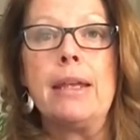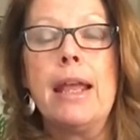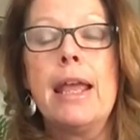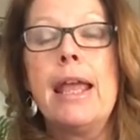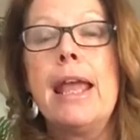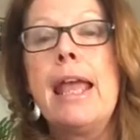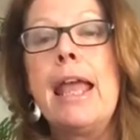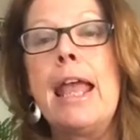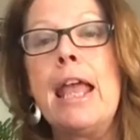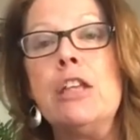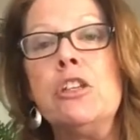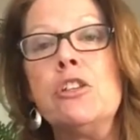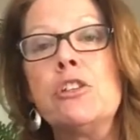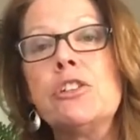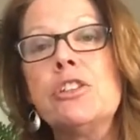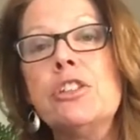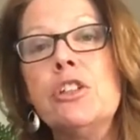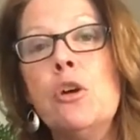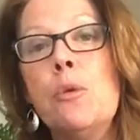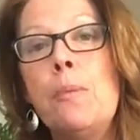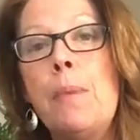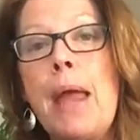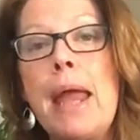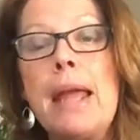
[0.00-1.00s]
and you're still
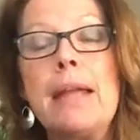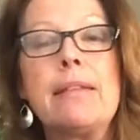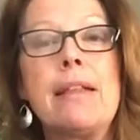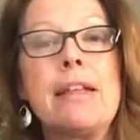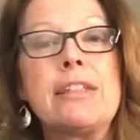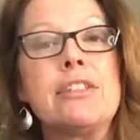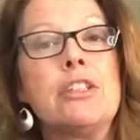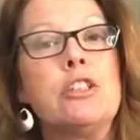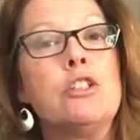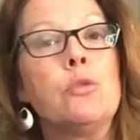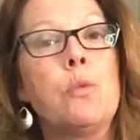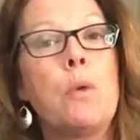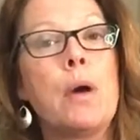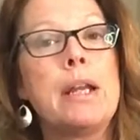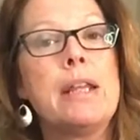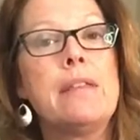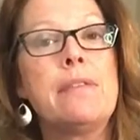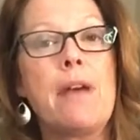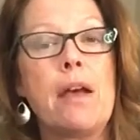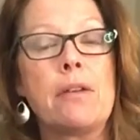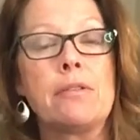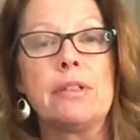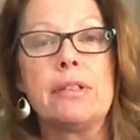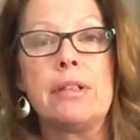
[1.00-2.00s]
paying less than
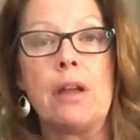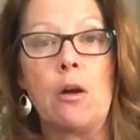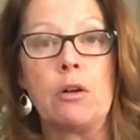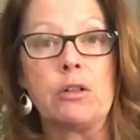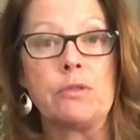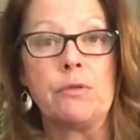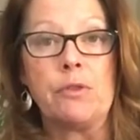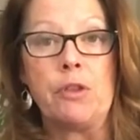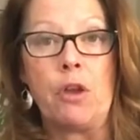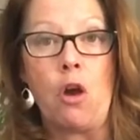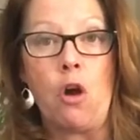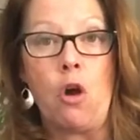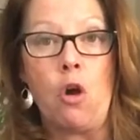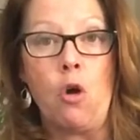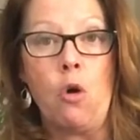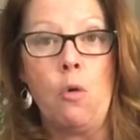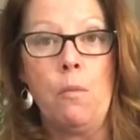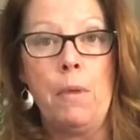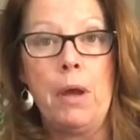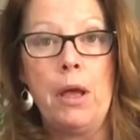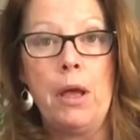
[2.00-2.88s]
$20,000 for the home,